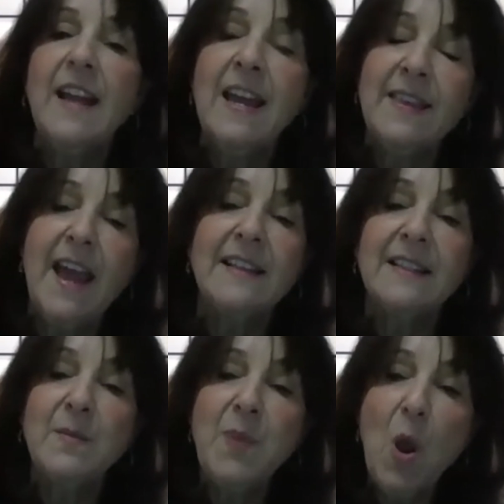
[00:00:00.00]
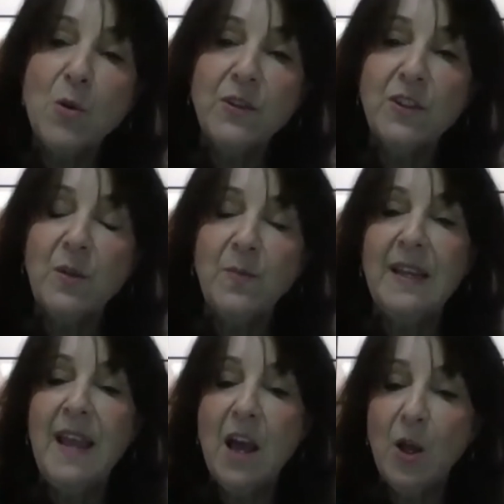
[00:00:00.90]
And that's supposed to be
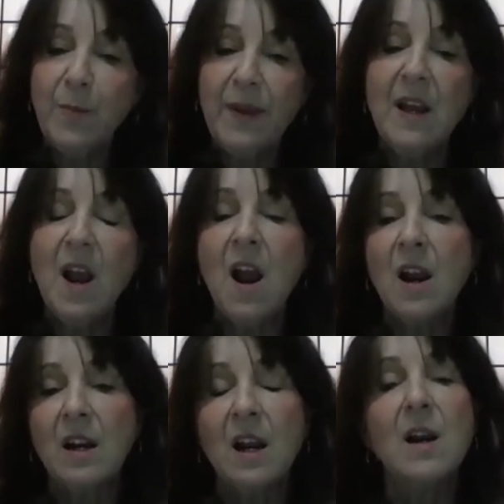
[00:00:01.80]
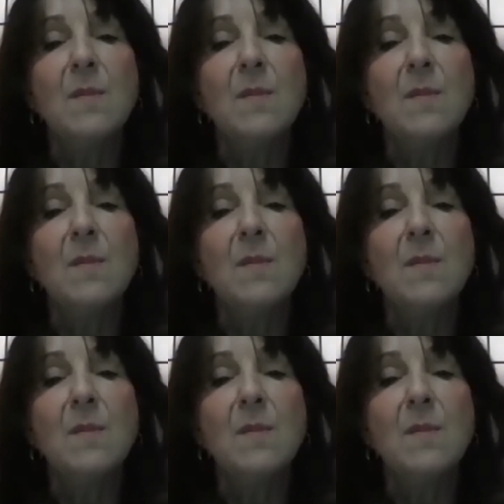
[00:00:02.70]
helping our